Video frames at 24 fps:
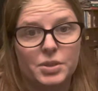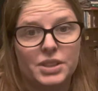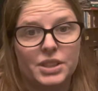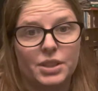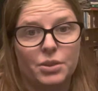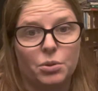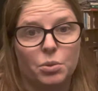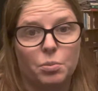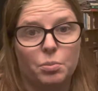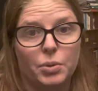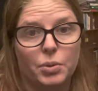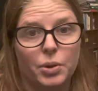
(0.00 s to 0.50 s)
that
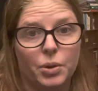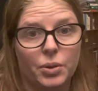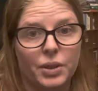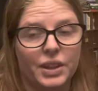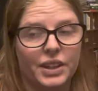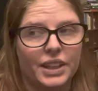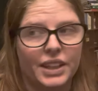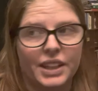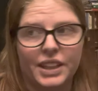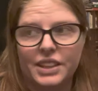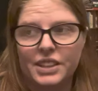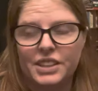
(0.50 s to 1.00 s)
were broken
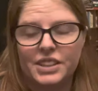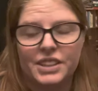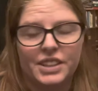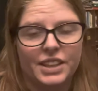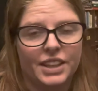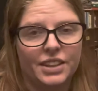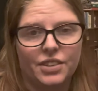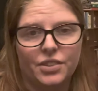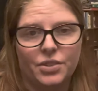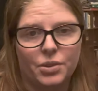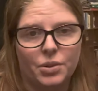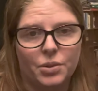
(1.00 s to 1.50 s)
that I just had
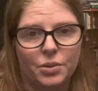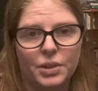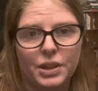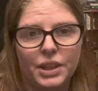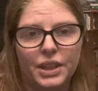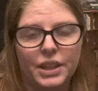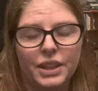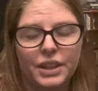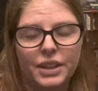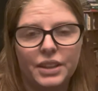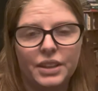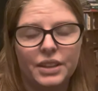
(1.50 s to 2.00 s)
to throw
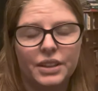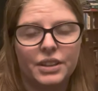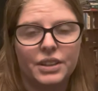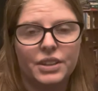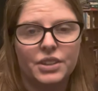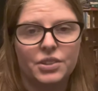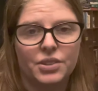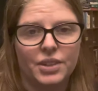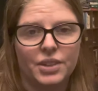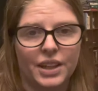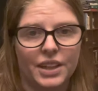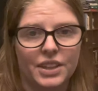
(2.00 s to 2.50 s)
in the
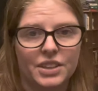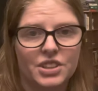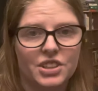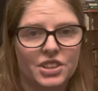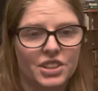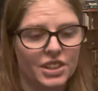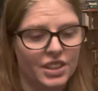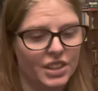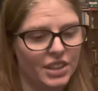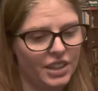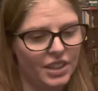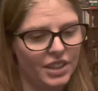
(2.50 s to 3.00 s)
trash.
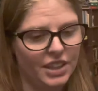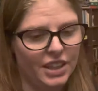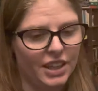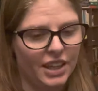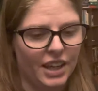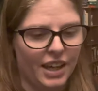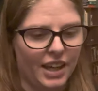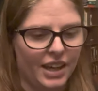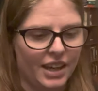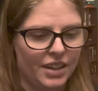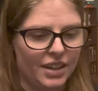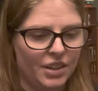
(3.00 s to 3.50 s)

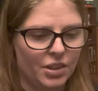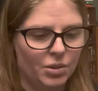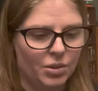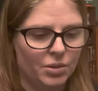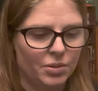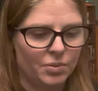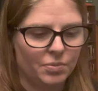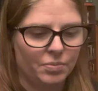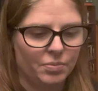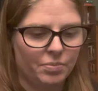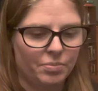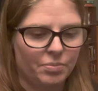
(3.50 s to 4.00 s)
And
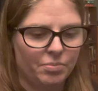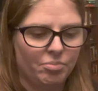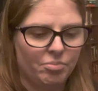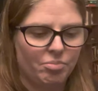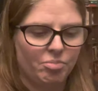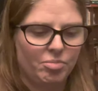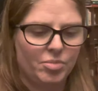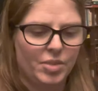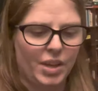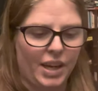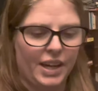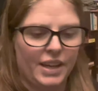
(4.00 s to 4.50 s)

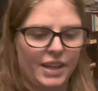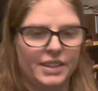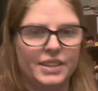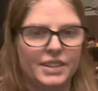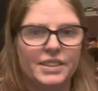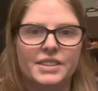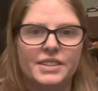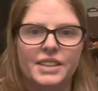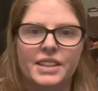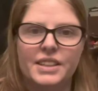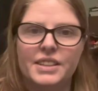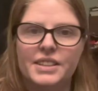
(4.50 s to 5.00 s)
I had
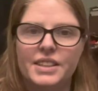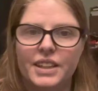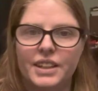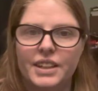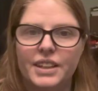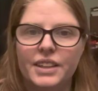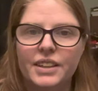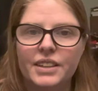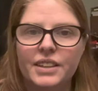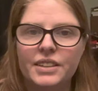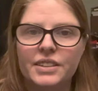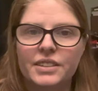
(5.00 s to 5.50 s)
this
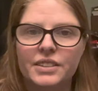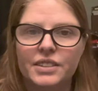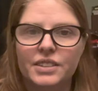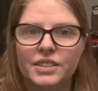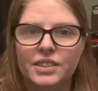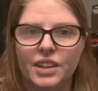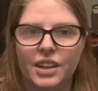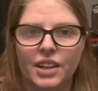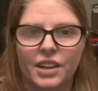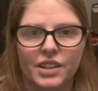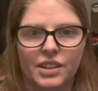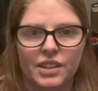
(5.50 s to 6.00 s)
antenna.
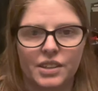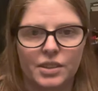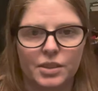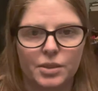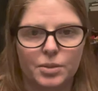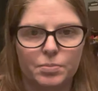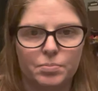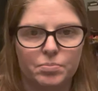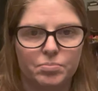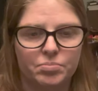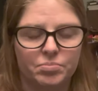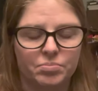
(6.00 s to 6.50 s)

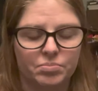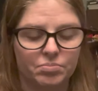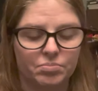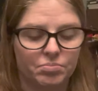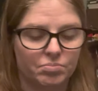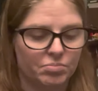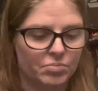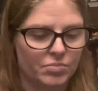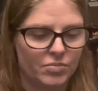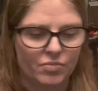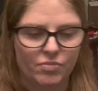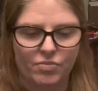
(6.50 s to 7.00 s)

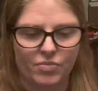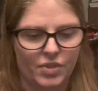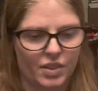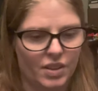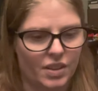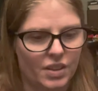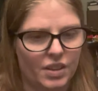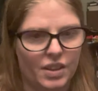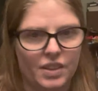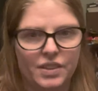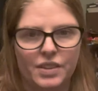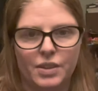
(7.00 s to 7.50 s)

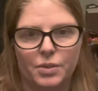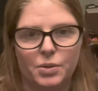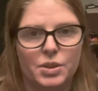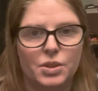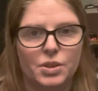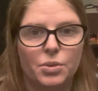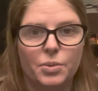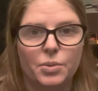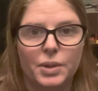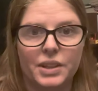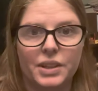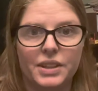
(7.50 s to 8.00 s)
There was
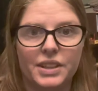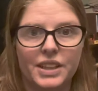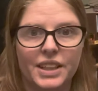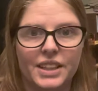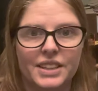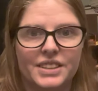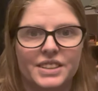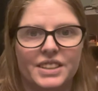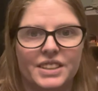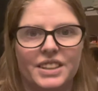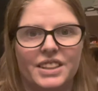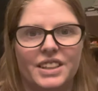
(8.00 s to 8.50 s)
no way to
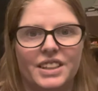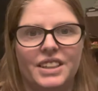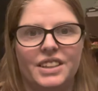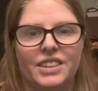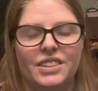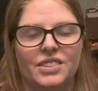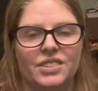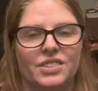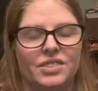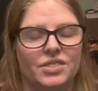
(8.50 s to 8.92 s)
test it. It